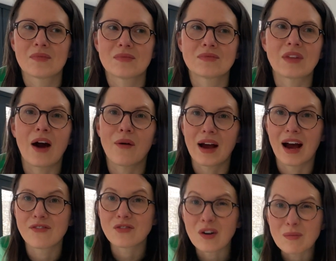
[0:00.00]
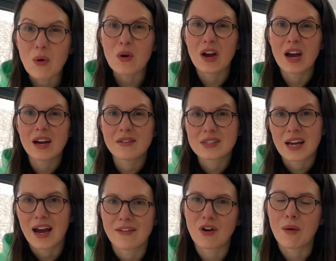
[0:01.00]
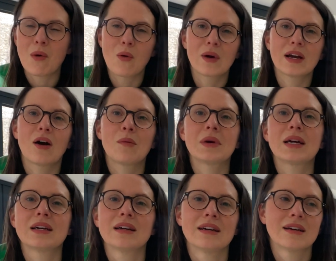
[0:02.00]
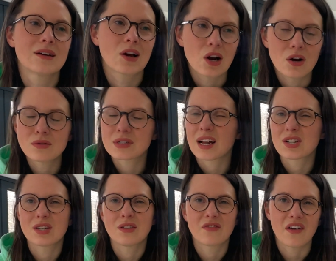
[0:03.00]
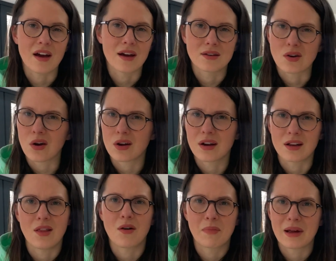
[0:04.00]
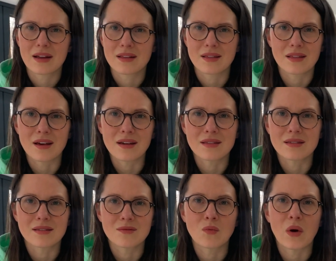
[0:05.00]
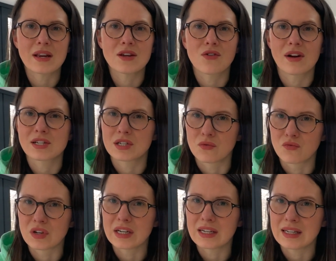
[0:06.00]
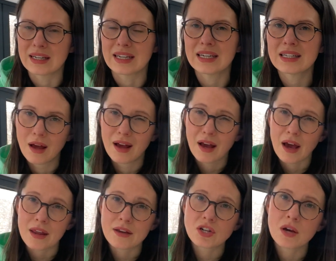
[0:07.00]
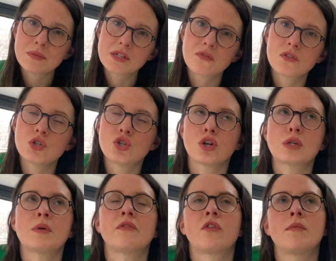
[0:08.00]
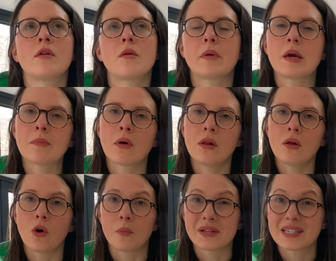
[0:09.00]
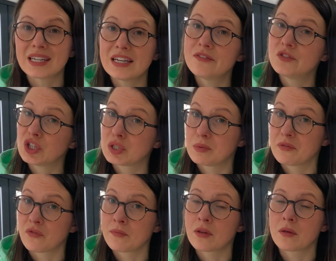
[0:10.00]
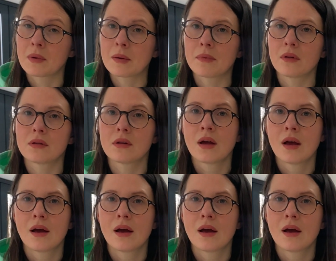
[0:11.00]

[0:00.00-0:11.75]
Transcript: Now I have got more curves, I have got more weight on me. Clothes actually fit not a lot better than when you're actually really lean. And in terms of the judgment from other people, or perceived judgment from other people,